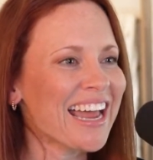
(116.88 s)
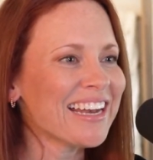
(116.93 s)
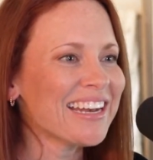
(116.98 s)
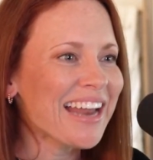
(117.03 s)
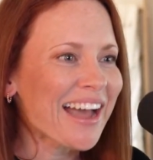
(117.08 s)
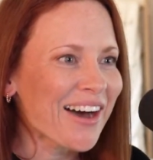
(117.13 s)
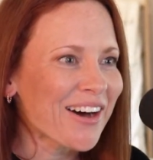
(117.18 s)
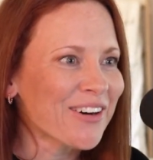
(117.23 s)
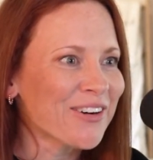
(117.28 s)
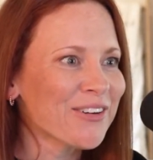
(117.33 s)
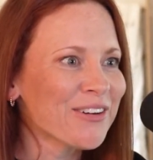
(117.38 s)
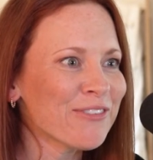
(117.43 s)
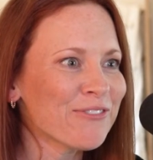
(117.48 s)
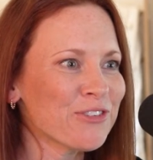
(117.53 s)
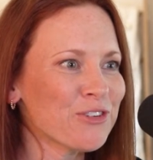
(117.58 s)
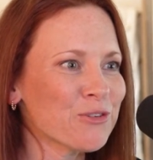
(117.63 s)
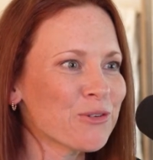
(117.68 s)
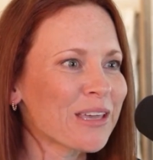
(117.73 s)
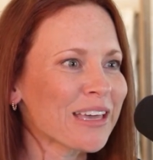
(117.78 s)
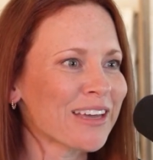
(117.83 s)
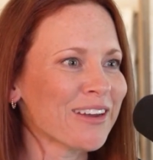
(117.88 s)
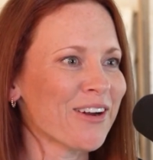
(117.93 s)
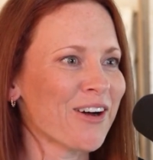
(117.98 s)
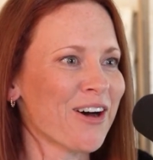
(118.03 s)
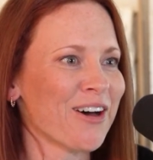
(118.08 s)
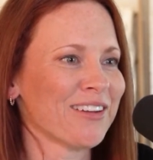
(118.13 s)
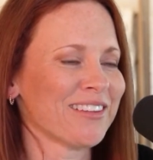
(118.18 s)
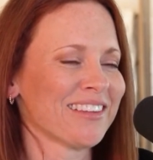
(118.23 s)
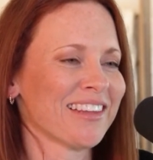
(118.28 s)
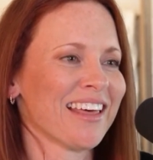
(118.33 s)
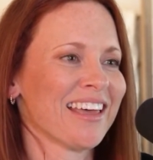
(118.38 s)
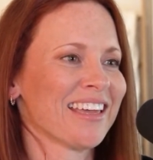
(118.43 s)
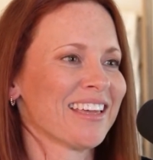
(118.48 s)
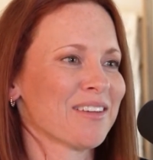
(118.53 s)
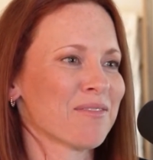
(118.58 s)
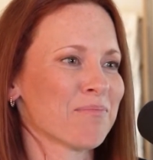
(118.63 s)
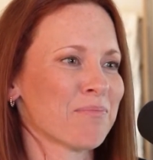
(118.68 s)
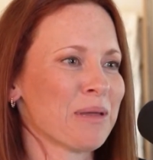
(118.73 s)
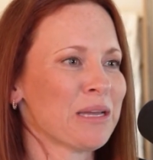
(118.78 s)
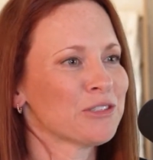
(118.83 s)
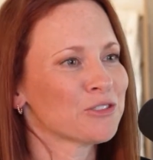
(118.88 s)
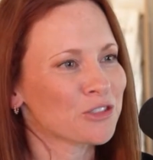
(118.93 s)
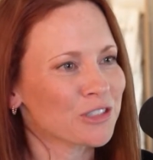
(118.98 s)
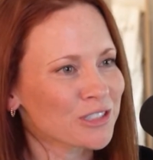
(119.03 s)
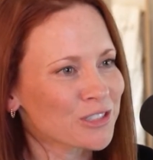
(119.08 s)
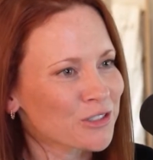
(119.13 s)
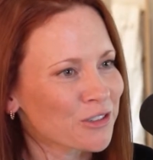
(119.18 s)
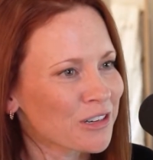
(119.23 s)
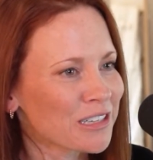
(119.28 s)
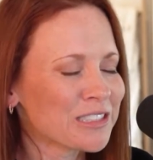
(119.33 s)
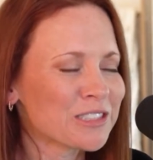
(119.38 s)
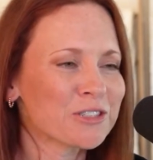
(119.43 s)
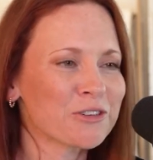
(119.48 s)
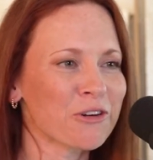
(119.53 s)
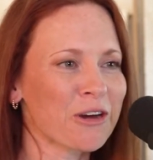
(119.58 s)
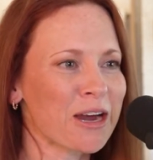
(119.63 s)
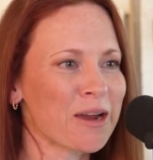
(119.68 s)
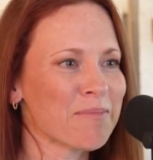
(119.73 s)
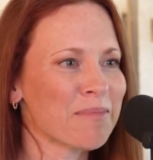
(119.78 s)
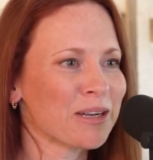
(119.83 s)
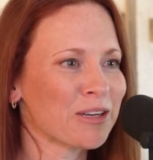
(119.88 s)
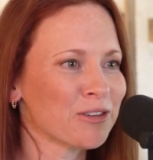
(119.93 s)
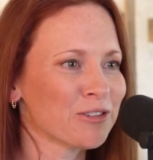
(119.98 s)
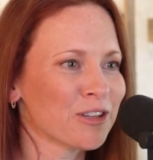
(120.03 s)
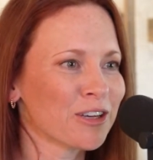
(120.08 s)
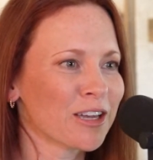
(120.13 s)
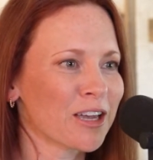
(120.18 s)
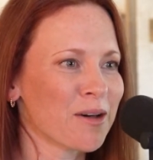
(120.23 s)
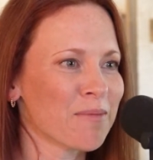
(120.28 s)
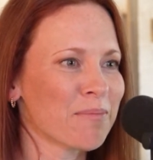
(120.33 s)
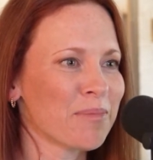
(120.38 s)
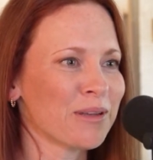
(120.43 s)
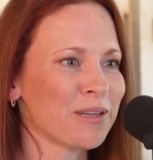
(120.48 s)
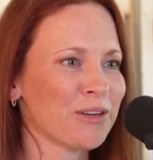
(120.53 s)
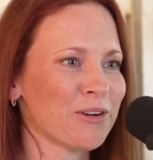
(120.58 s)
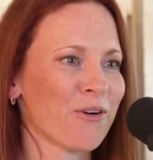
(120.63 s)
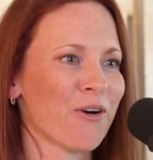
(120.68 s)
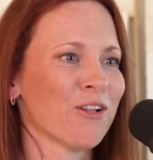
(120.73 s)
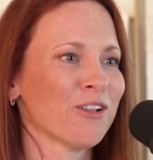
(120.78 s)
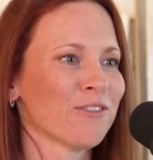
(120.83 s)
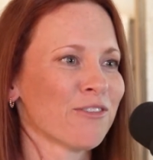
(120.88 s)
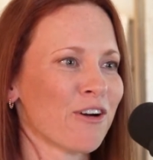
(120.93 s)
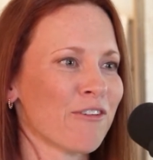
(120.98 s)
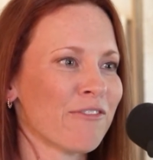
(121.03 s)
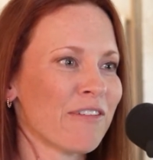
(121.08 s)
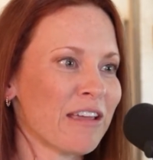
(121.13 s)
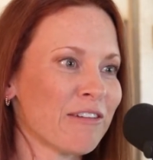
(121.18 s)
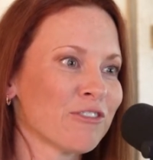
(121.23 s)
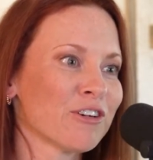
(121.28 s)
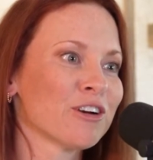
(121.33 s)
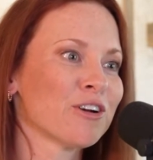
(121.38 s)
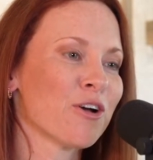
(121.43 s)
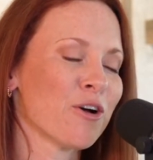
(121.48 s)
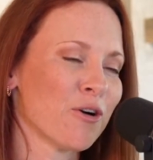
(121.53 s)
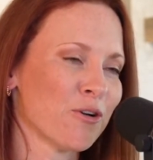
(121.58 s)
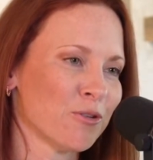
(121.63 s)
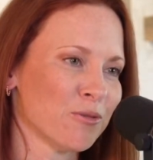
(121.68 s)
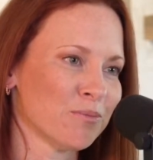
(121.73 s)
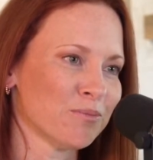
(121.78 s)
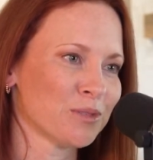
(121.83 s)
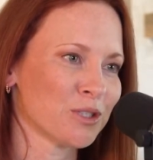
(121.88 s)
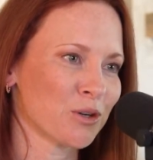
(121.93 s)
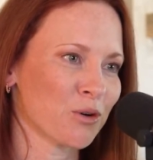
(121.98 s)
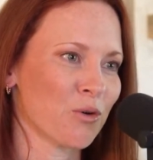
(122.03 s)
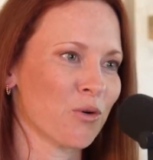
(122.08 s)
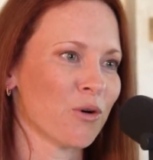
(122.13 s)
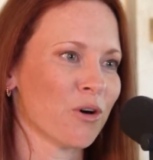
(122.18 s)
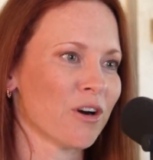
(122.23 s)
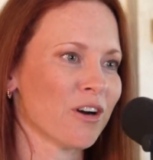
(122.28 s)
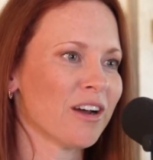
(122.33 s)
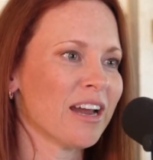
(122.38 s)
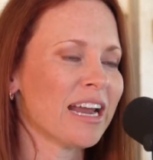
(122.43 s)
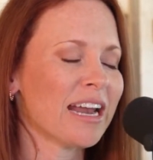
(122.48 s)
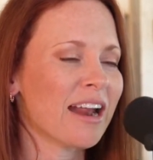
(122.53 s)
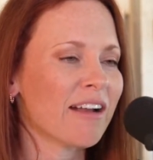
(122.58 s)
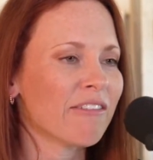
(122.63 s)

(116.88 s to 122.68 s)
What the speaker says: now if you get on like Pinterest or Instagram and you look up, all of our favorite home decor and